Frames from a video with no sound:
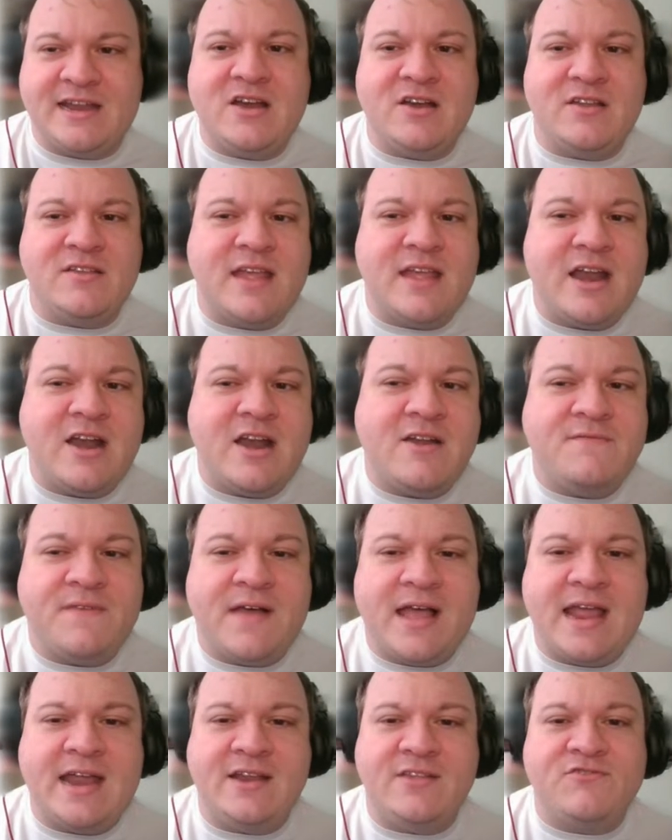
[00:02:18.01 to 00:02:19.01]
here to
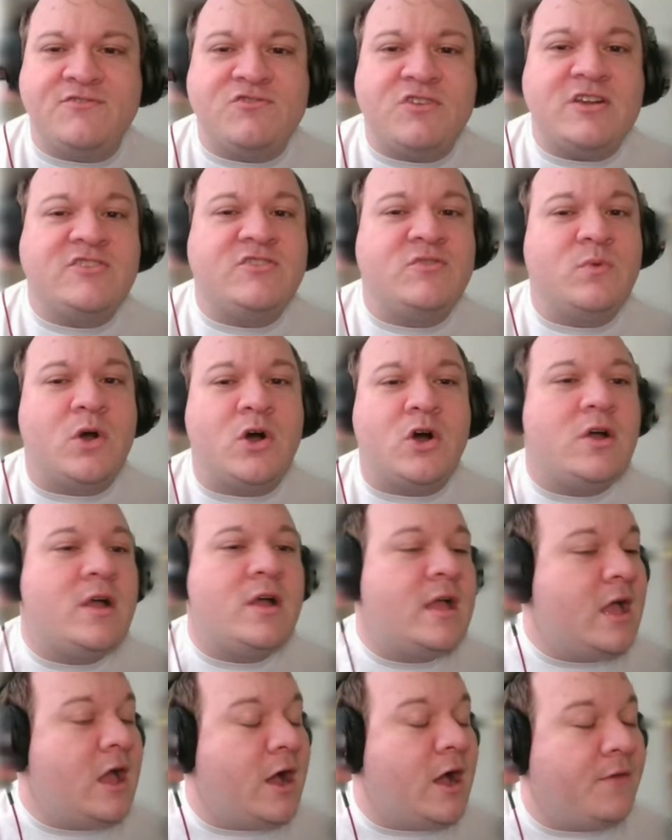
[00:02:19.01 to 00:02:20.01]
terrify and instruct you
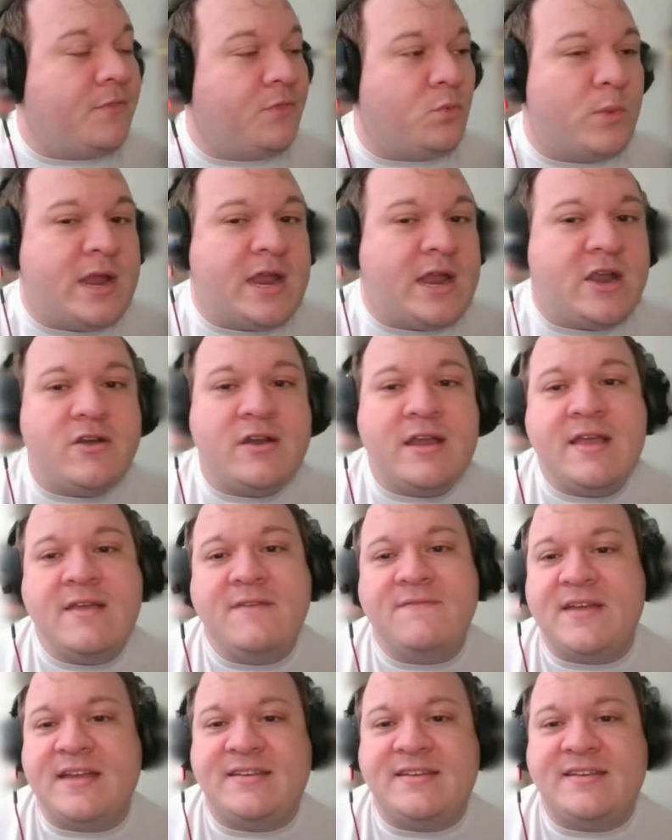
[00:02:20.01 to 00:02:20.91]
all on the weird,